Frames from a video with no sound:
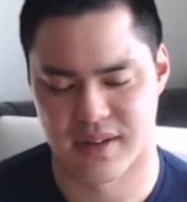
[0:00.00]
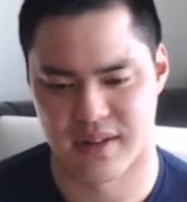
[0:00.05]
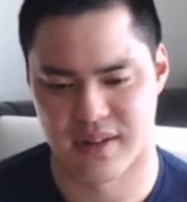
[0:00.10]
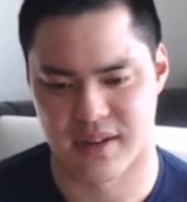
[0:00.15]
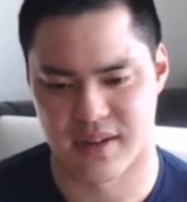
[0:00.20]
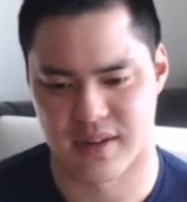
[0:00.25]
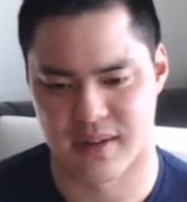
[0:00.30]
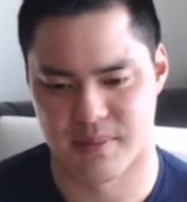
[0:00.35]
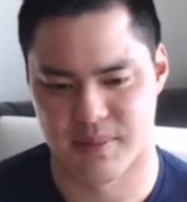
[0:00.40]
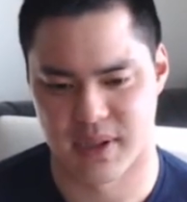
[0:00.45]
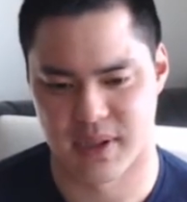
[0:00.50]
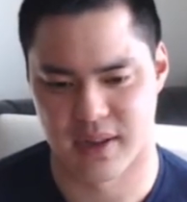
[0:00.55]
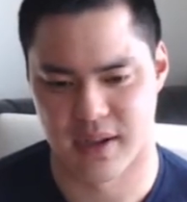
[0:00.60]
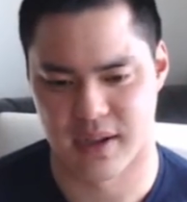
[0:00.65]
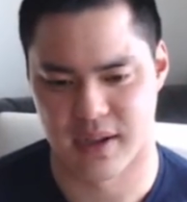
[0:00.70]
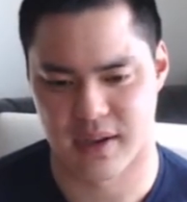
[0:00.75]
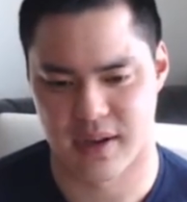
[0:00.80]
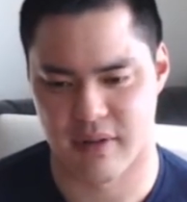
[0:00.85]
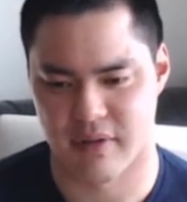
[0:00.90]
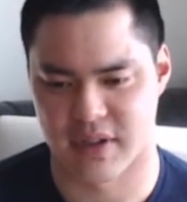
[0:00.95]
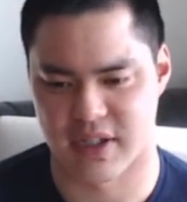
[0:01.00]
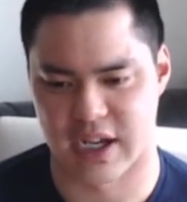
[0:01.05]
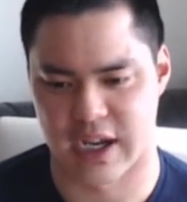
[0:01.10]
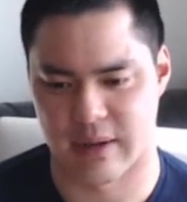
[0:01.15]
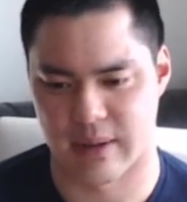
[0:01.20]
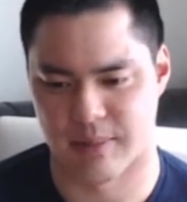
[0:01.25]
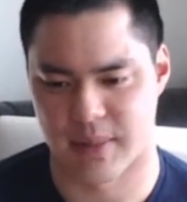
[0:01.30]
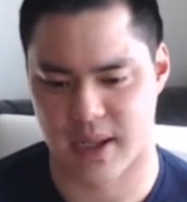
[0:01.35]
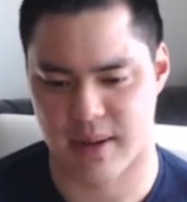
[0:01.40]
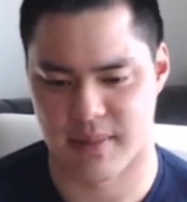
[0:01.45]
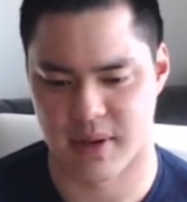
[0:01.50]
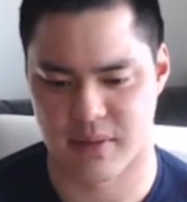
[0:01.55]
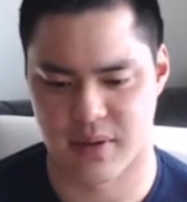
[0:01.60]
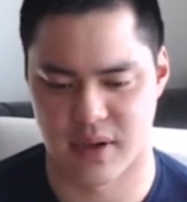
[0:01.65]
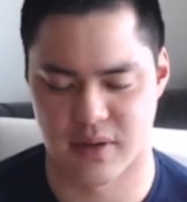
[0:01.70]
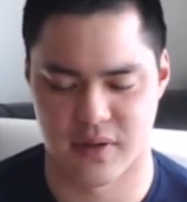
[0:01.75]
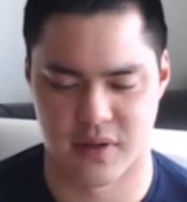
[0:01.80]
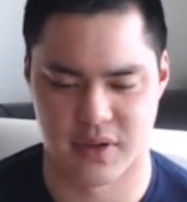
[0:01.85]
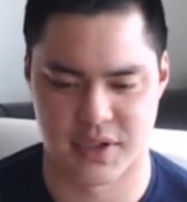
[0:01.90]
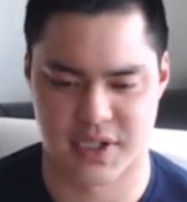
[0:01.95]
Yeah, but like every time I'm like,
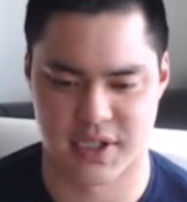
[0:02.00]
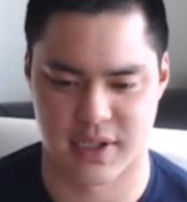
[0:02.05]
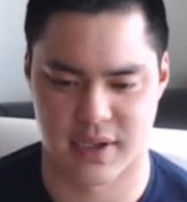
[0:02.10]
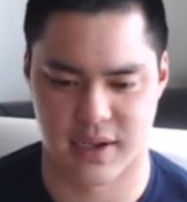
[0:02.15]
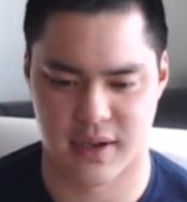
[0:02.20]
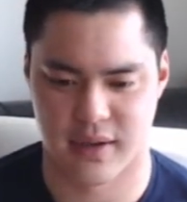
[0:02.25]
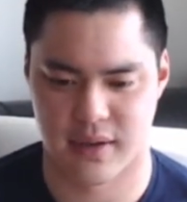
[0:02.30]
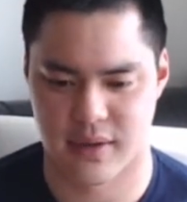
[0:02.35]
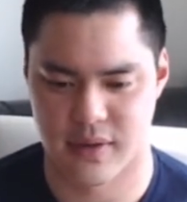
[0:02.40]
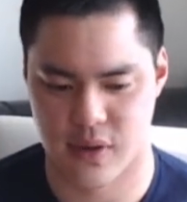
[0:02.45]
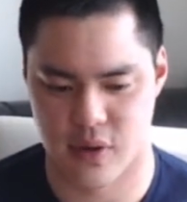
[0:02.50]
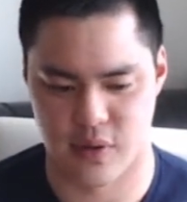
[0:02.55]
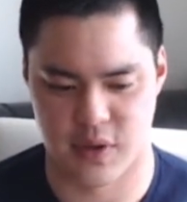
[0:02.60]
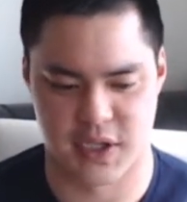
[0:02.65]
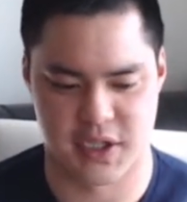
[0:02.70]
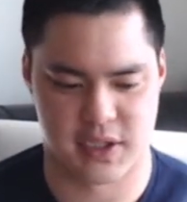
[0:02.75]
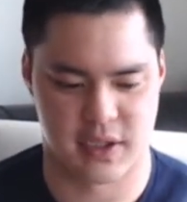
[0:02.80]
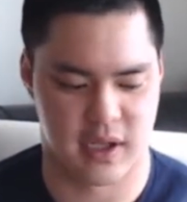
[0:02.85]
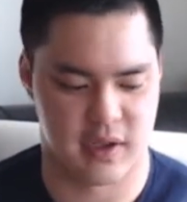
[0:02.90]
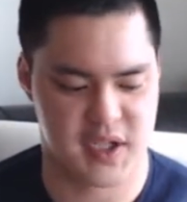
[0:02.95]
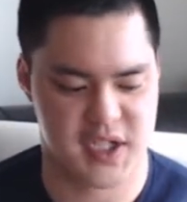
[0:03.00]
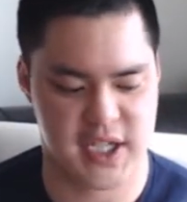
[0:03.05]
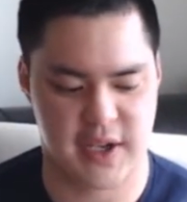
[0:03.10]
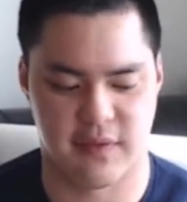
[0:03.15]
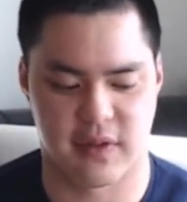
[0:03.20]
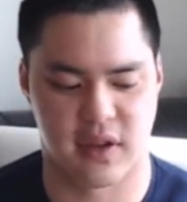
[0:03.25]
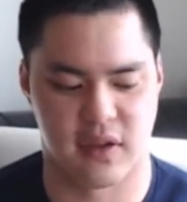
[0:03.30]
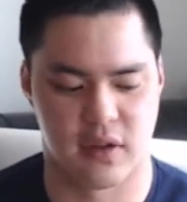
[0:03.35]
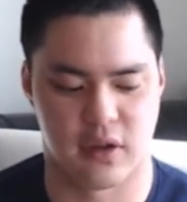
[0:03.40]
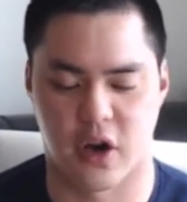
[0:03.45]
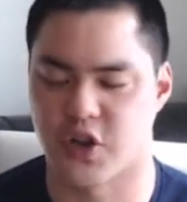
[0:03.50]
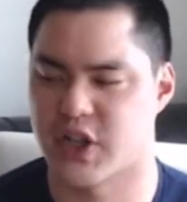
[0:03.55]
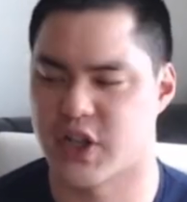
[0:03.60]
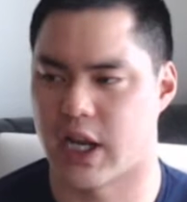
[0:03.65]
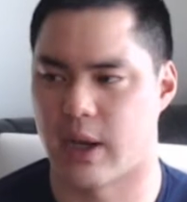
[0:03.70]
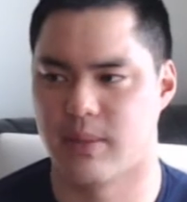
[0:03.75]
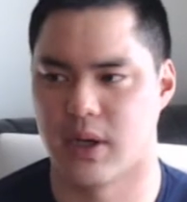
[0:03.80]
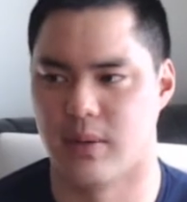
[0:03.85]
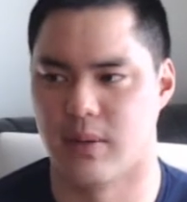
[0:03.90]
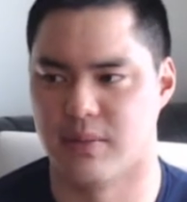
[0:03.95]
well, there's like these like 7 large
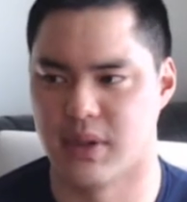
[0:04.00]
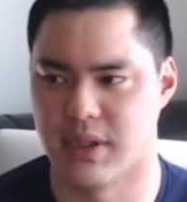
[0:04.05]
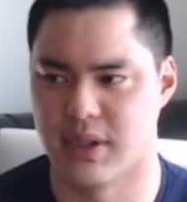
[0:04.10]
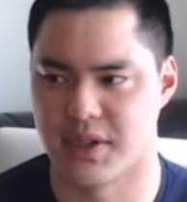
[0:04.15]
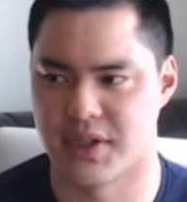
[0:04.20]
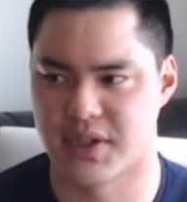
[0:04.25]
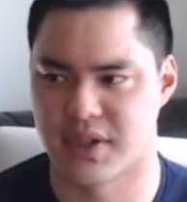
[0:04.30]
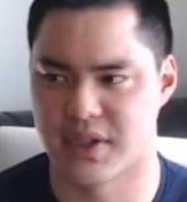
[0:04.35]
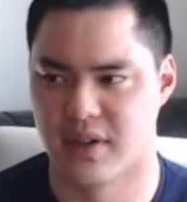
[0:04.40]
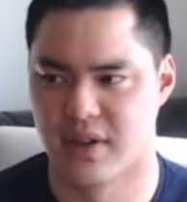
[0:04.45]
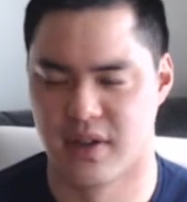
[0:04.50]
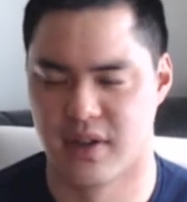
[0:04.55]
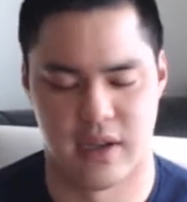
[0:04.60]
cap companies,